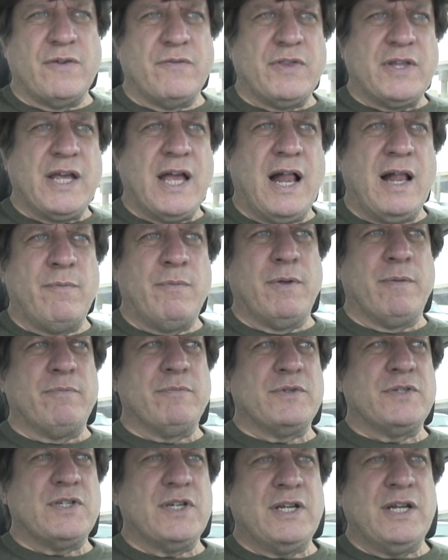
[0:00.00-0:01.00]
of the
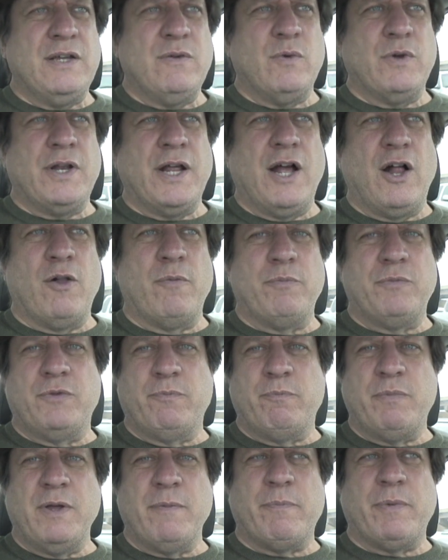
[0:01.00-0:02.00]
albums, and he would help
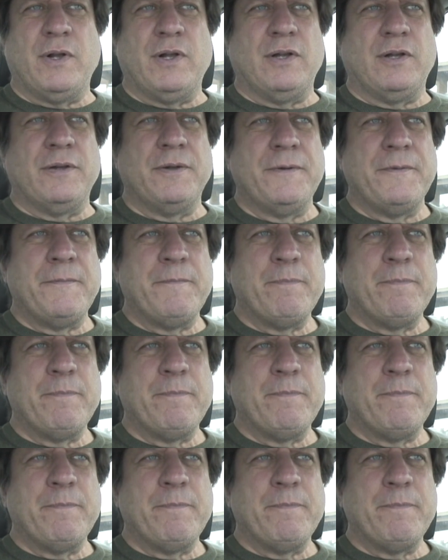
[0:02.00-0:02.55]
people